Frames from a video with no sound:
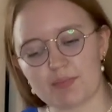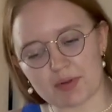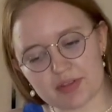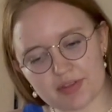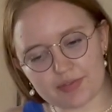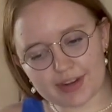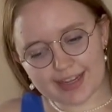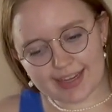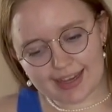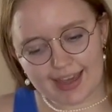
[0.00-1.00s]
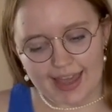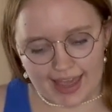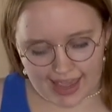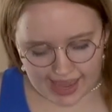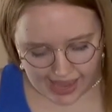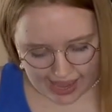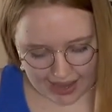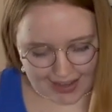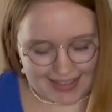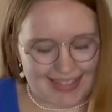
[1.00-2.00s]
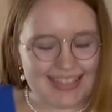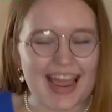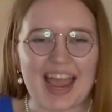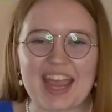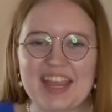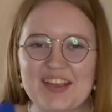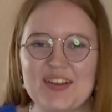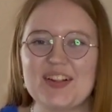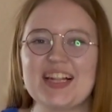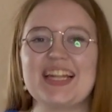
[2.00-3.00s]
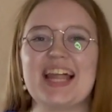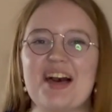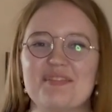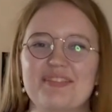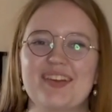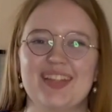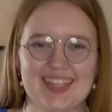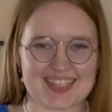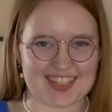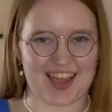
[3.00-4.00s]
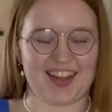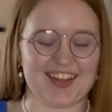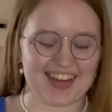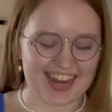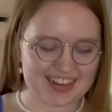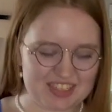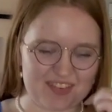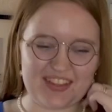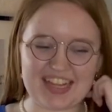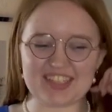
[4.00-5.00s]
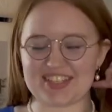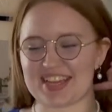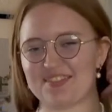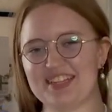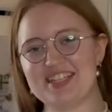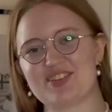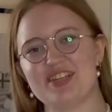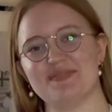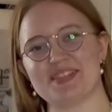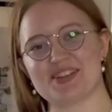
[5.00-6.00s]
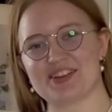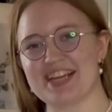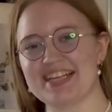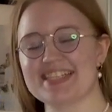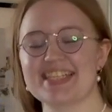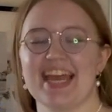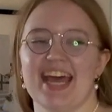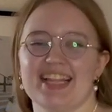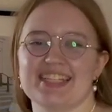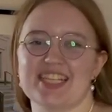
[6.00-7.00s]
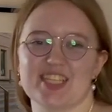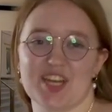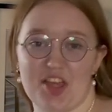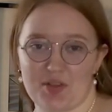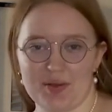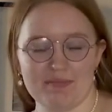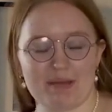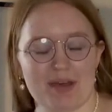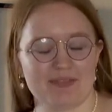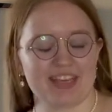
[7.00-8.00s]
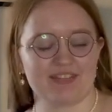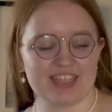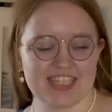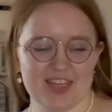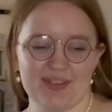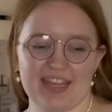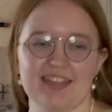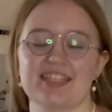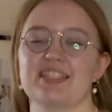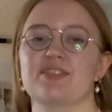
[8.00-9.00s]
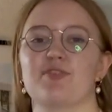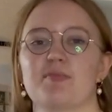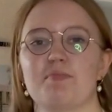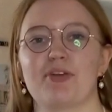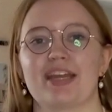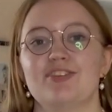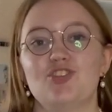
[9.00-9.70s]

number three, and I love this color. To me, it just definitely screams Greece. This is another one my mom gifted to me. This is from the brand